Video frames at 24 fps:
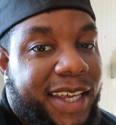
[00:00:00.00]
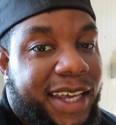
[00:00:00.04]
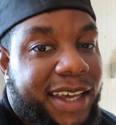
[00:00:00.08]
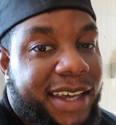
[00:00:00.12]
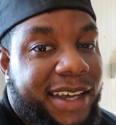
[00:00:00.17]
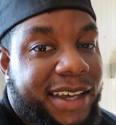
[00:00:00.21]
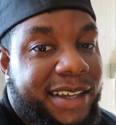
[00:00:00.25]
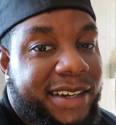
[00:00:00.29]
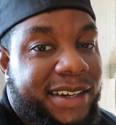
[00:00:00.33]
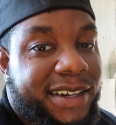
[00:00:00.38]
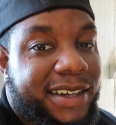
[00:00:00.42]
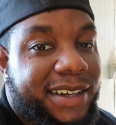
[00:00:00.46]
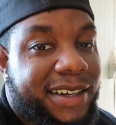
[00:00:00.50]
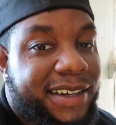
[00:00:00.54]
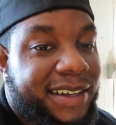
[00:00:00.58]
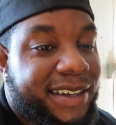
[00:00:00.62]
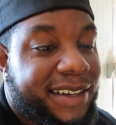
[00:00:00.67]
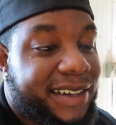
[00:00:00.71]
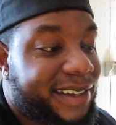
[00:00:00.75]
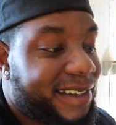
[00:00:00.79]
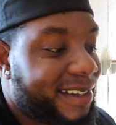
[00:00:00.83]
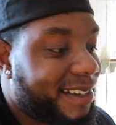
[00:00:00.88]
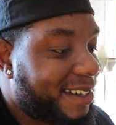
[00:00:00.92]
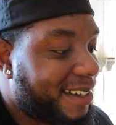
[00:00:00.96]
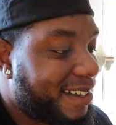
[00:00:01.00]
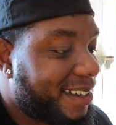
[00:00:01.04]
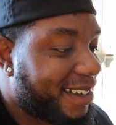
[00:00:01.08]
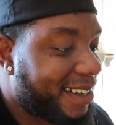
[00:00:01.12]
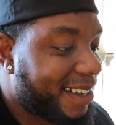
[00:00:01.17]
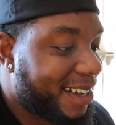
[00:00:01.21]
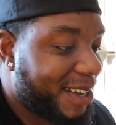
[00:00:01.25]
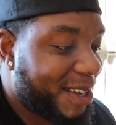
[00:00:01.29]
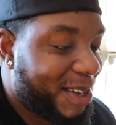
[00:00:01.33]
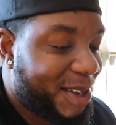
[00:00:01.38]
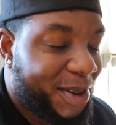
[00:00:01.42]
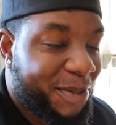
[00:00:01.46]
and
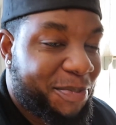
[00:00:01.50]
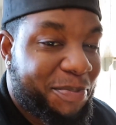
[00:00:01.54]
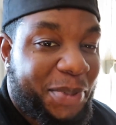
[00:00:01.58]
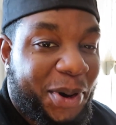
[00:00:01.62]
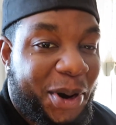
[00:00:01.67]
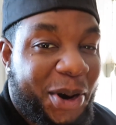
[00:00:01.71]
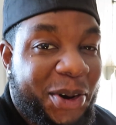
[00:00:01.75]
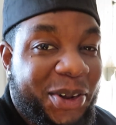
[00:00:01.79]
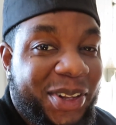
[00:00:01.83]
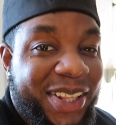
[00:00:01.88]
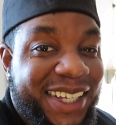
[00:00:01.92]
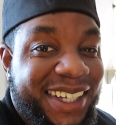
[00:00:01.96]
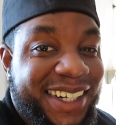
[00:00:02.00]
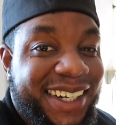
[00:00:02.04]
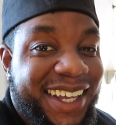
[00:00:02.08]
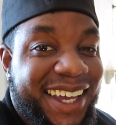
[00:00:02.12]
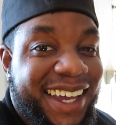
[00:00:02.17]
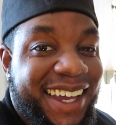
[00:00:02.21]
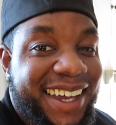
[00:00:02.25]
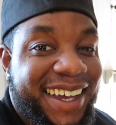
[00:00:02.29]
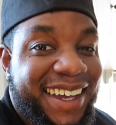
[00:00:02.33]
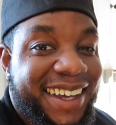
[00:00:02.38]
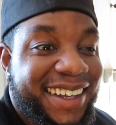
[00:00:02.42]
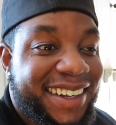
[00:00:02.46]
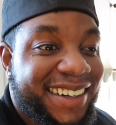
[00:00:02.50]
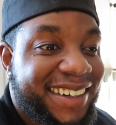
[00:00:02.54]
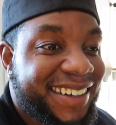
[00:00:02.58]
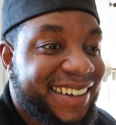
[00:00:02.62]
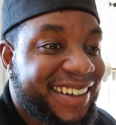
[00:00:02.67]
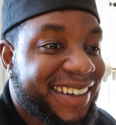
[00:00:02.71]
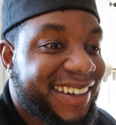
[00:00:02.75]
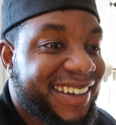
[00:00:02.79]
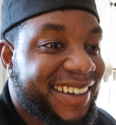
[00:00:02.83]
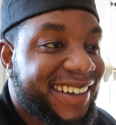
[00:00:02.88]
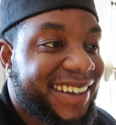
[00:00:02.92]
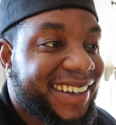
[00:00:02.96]
pole in hand,
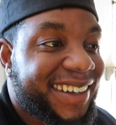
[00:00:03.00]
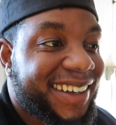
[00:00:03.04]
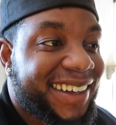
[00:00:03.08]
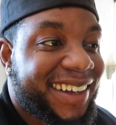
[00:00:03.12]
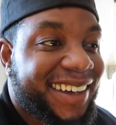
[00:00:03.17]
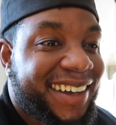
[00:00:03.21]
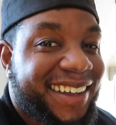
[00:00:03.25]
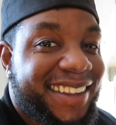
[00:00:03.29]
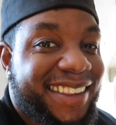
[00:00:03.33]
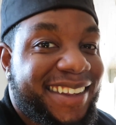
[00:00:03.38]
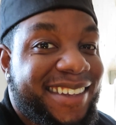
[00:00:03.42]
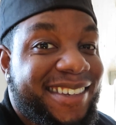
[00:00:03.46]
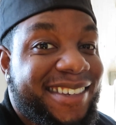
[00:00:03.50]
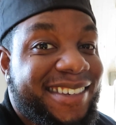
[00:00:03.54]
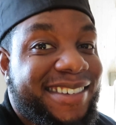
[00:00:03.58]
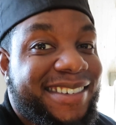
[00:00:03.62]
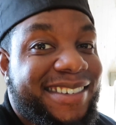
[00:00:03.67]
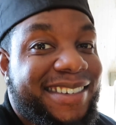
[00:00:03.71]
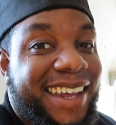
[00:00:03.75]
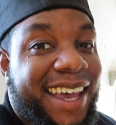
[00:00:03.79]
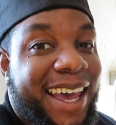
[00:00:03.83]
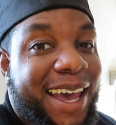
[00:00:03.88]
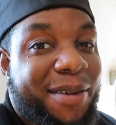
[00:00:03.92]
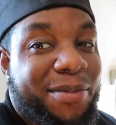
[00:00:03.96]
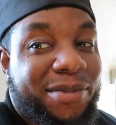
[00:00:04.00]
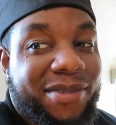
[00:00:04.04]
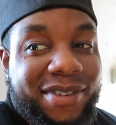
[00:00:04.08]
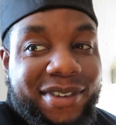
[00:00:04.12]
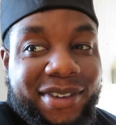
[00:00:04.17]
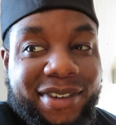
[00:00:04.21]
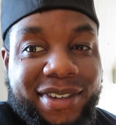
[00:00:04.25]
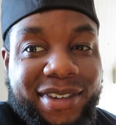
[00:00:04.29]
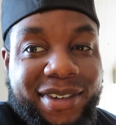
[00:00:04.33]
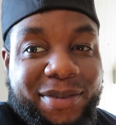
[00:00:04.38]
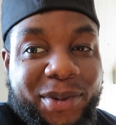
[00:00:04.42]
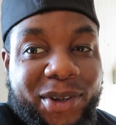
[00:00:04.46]
and this is
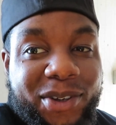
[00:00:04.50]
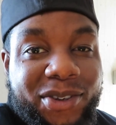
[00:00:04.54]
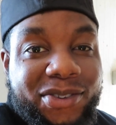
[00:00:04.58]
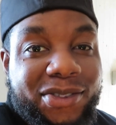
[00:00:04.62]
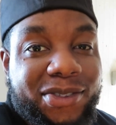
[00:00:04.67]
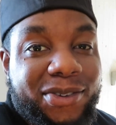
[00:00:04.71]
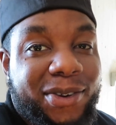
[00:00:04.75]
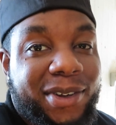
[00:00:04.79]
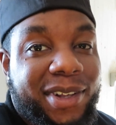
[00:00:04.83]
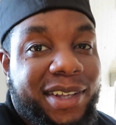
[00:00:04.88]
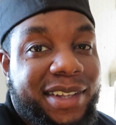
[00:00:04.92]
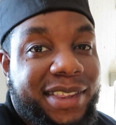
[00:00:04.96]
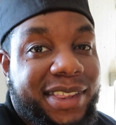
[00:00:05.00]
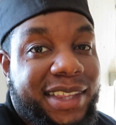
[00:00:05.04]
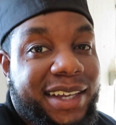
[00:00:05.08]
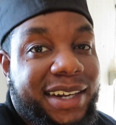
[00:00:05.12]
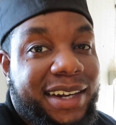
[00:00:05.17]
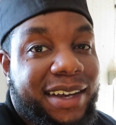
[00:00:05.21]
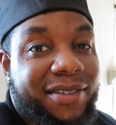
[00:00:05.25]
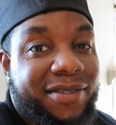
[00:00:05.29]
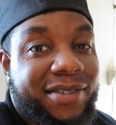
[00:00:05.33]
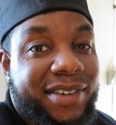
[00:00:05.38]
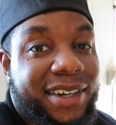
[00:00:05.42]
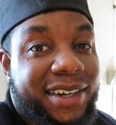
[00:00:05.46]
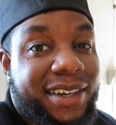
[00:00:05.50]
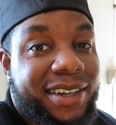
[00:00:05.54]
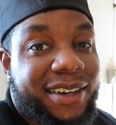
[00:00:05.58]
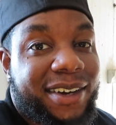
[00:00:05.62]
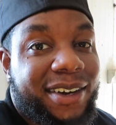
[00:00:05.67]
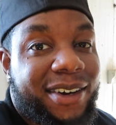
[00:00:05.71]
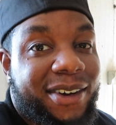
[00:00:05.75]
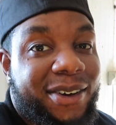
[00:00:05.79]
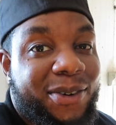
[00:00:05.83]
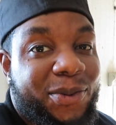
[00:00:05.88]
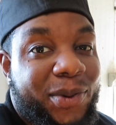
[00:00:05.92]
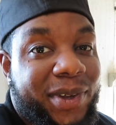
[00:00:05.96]
absolutely the most thrilling thing I've done
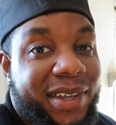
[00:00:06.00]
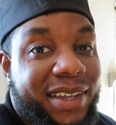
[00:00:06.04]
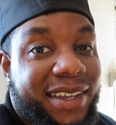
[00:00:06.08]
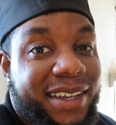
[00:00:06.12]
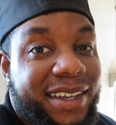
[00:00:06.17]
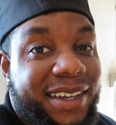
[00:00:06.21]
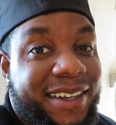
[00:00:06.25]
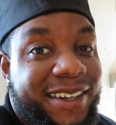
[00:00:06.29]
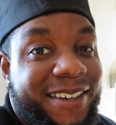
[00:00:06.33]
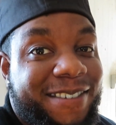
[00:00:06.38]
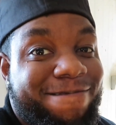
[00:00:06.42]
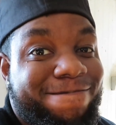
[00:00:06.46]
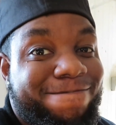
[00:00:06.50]
all weekend.